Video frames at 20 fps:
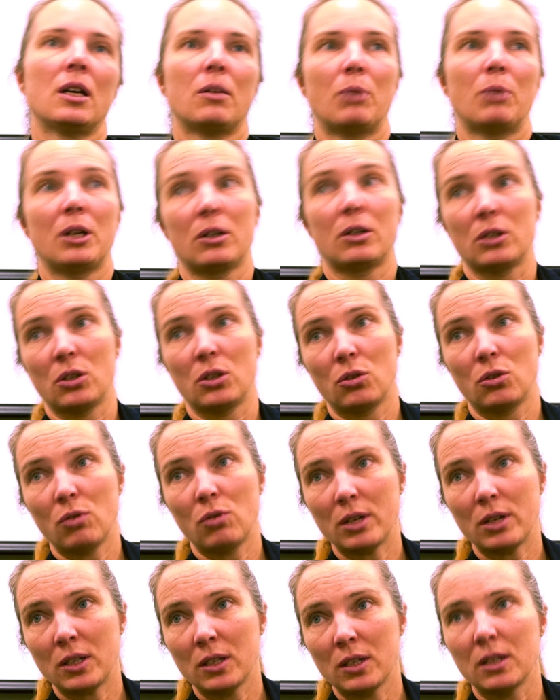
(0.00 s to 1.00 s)
what are the
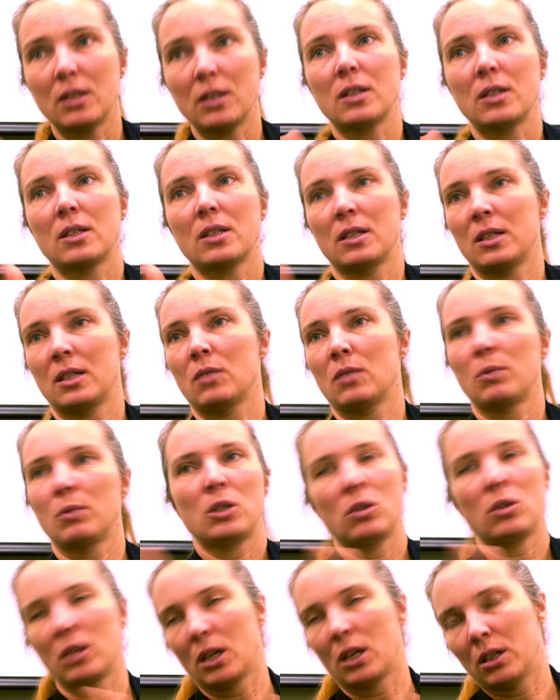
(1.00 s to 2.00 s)
stresses, etc.,
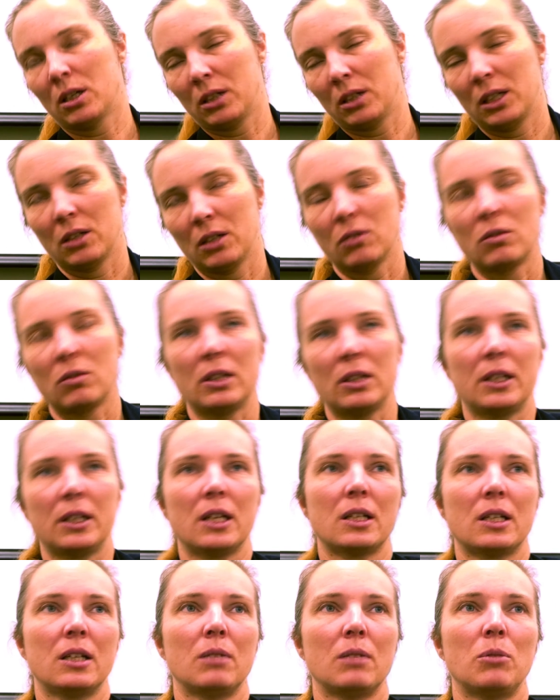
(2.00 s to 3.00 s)
which you cannot really
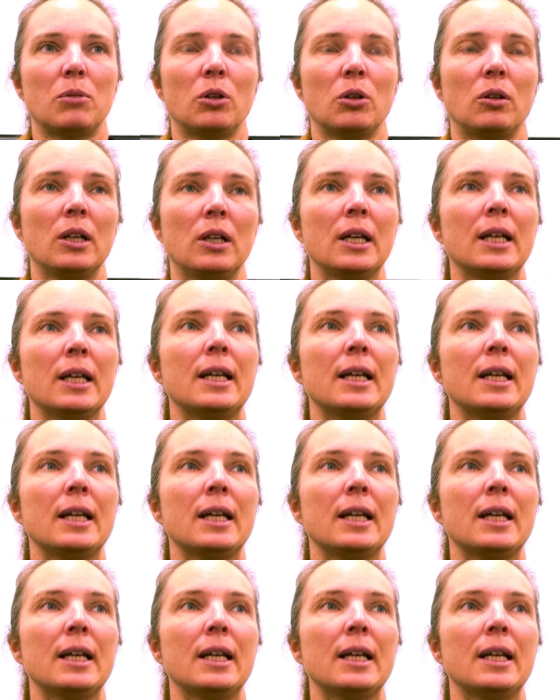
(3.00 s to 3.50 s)
get in a model.